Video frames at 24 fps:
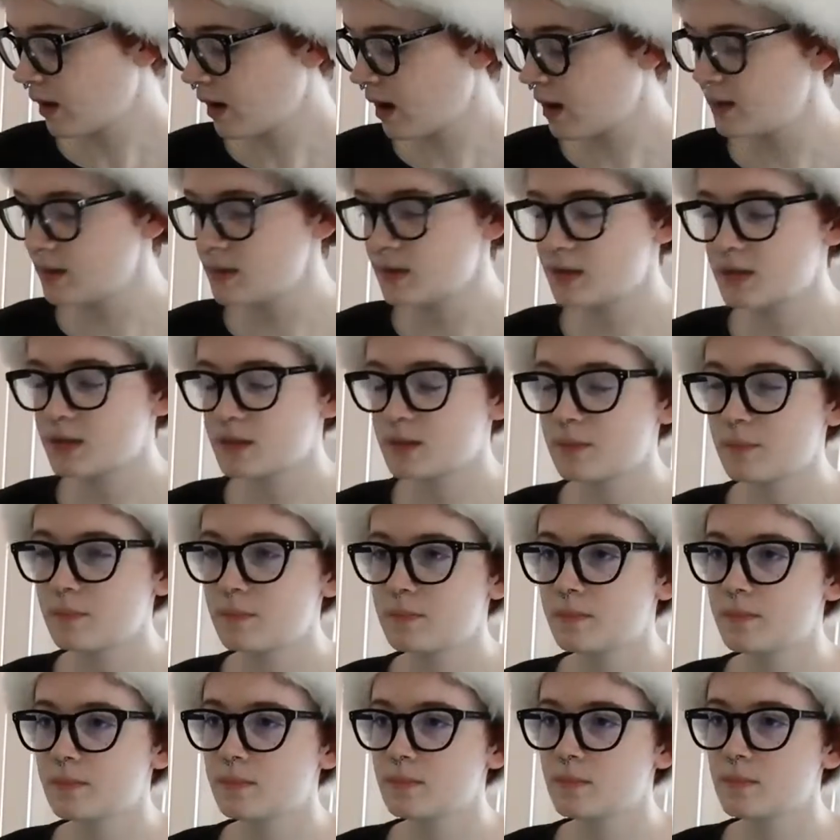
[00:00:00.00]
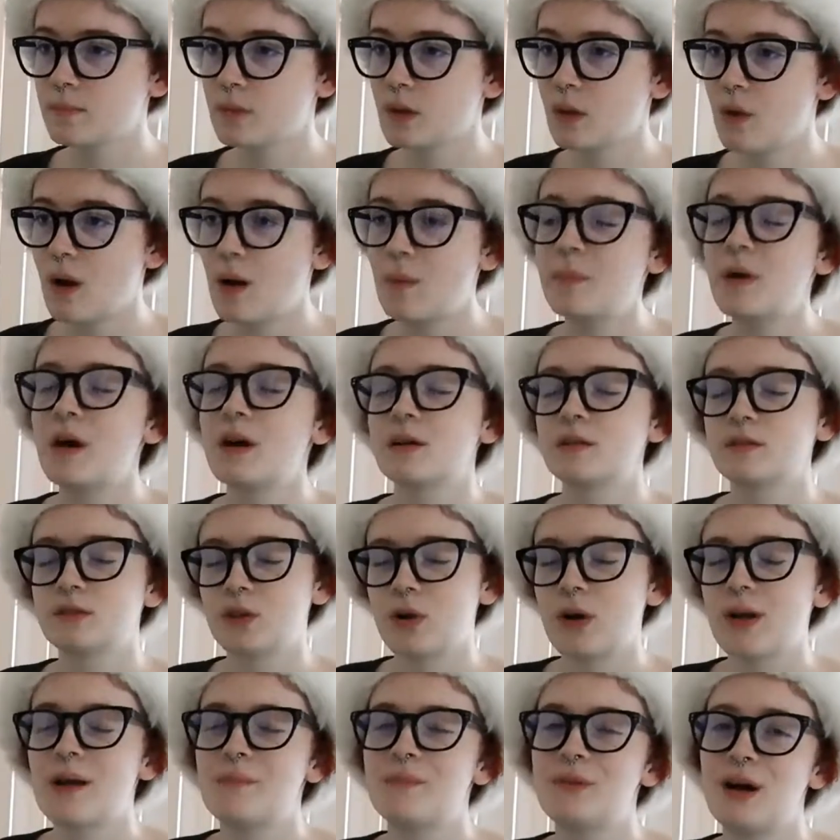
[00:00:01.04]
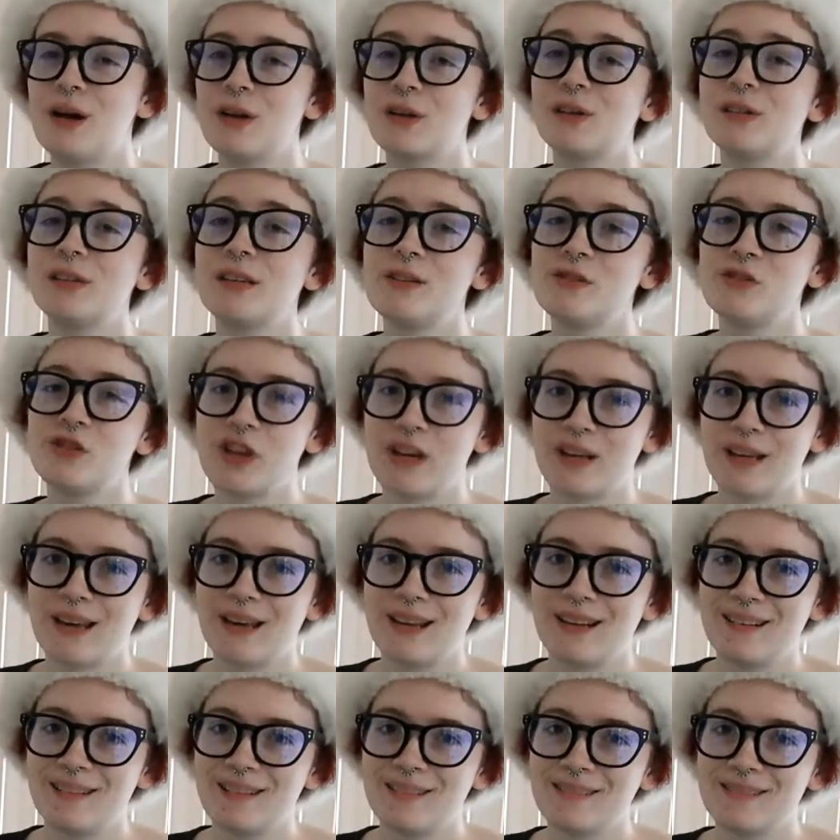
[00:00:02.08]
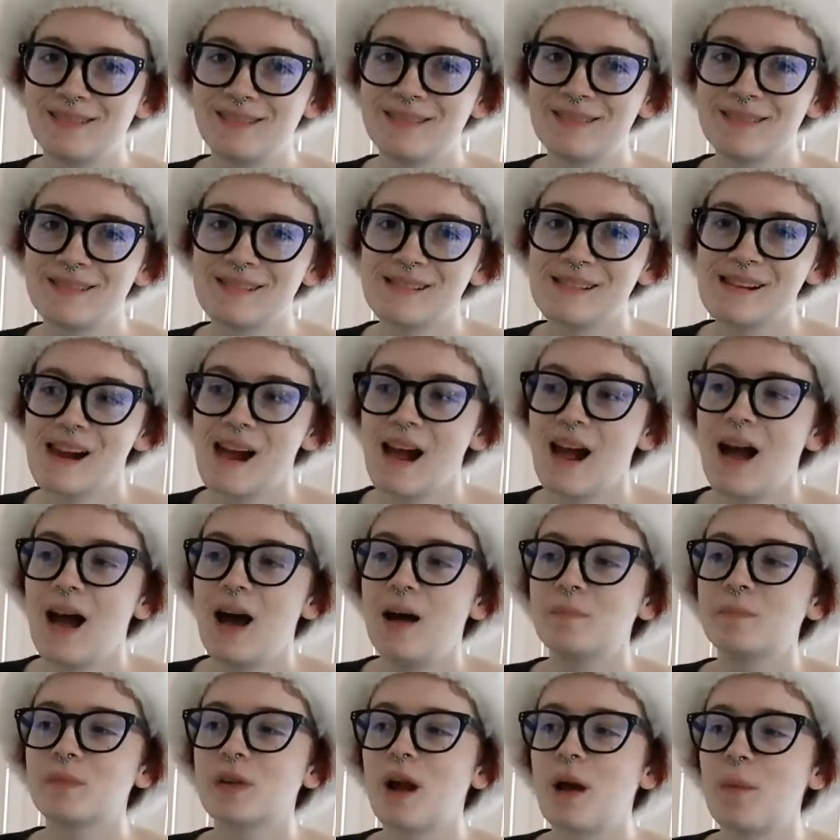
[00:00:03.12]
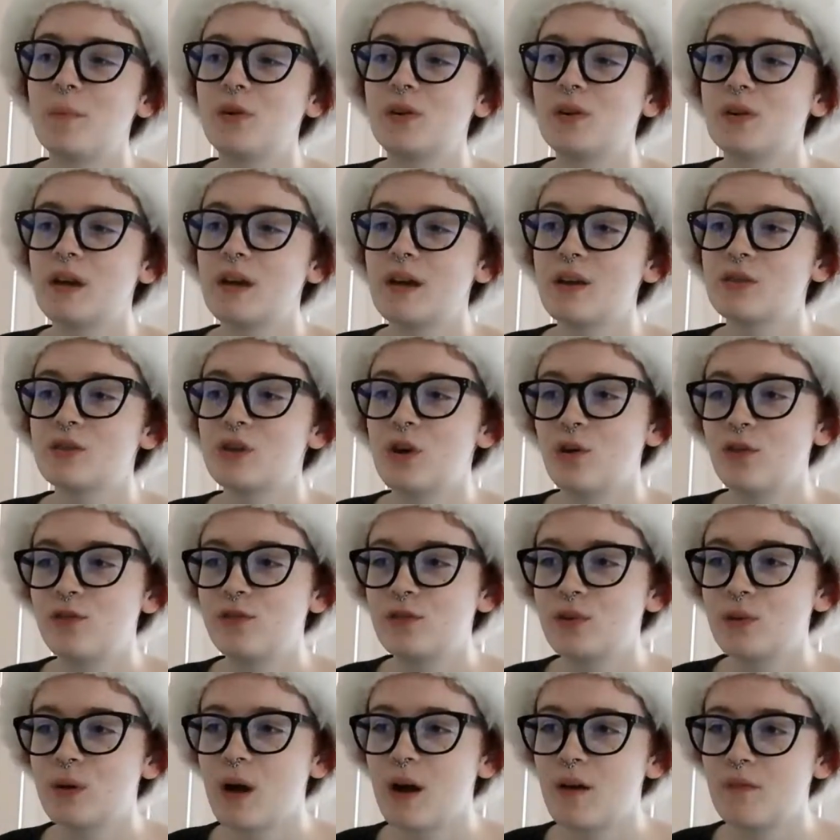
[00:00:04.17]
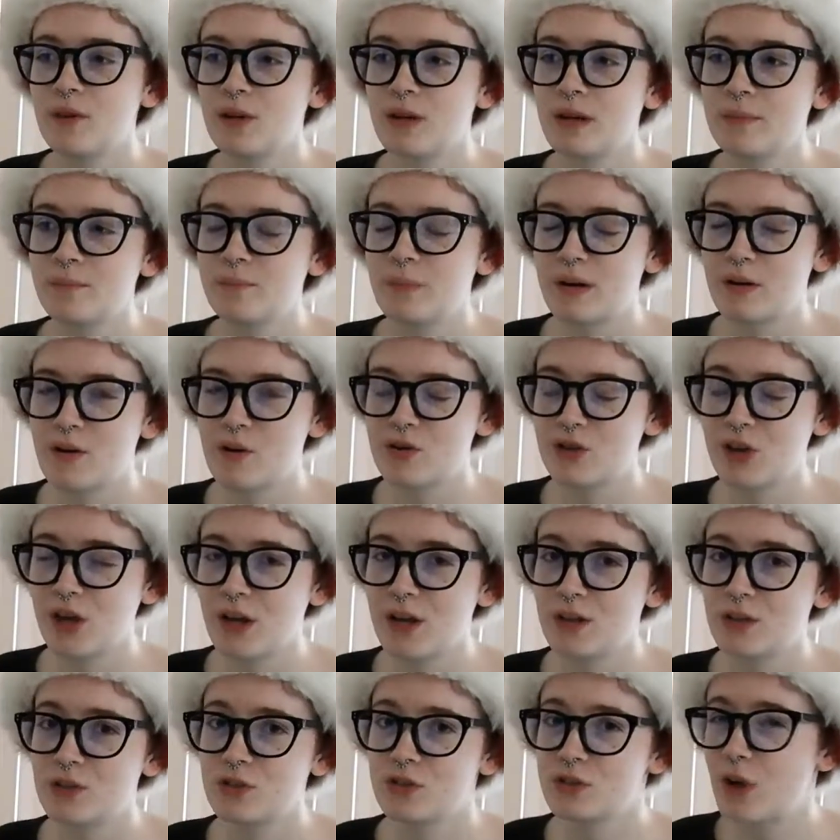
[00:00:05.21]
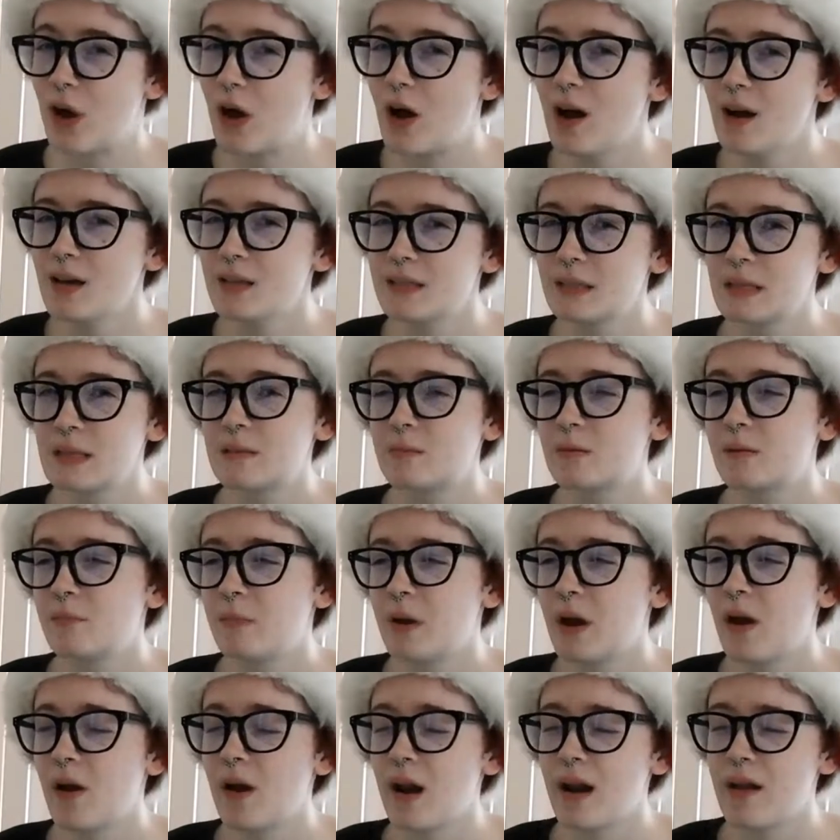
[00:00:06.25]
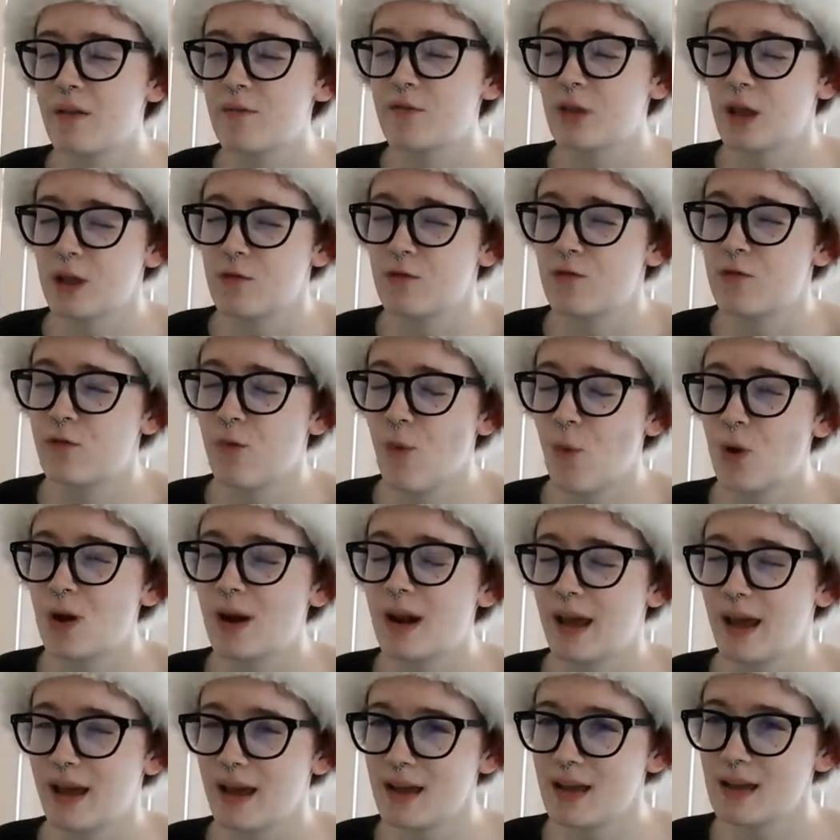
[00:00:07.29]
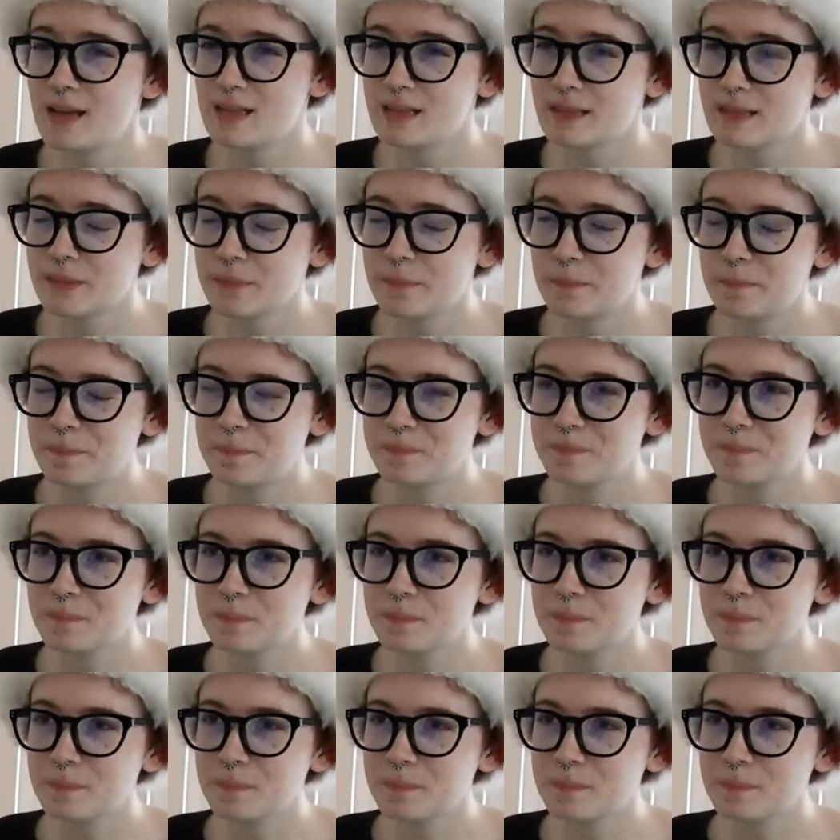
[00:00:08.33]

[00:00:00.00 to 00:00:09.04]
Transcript: Cause I'm not cooking chicken. I'm cooking tofu covered in butter chicken sauce that's been marinating for like 4 days.